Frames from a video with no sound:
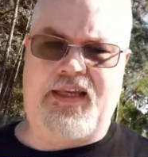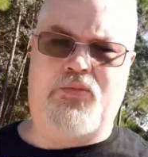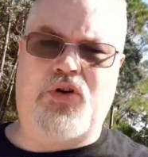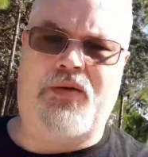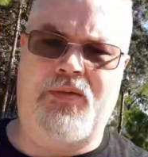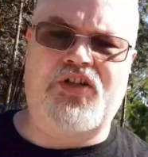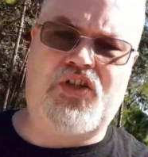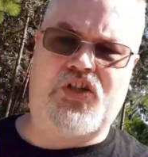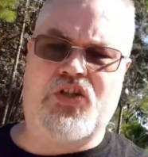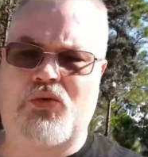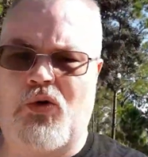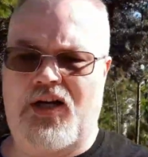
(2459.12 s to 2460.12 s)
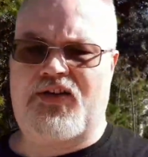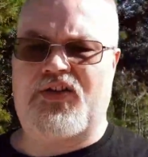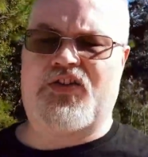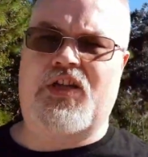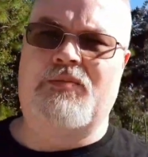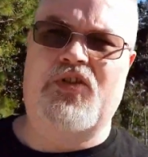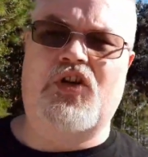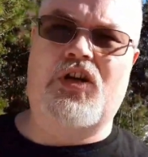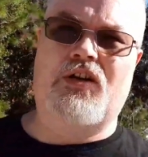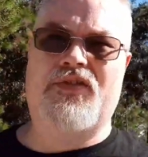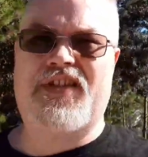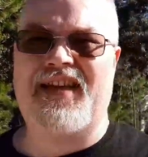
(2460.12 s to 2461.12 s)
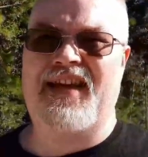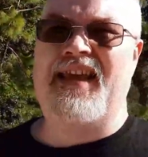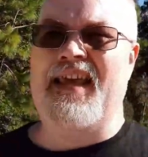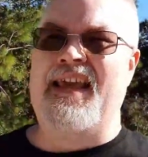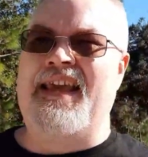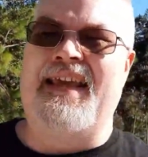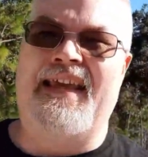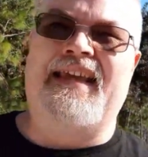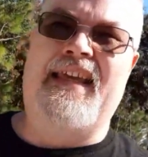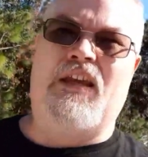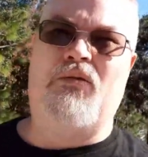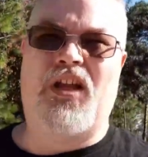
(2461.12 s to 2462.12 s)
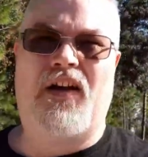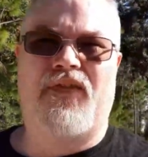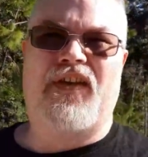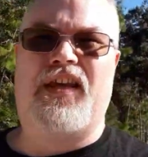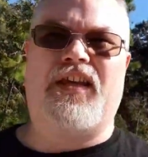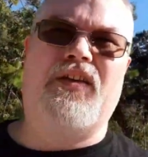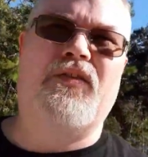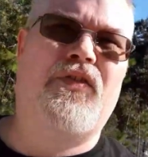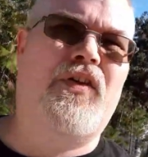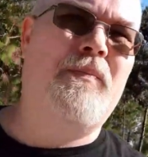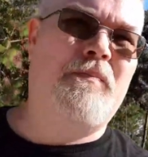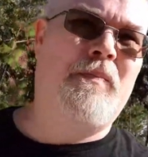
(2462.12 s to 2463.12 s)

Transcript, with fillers: He pretty much just watches and observes. He will often give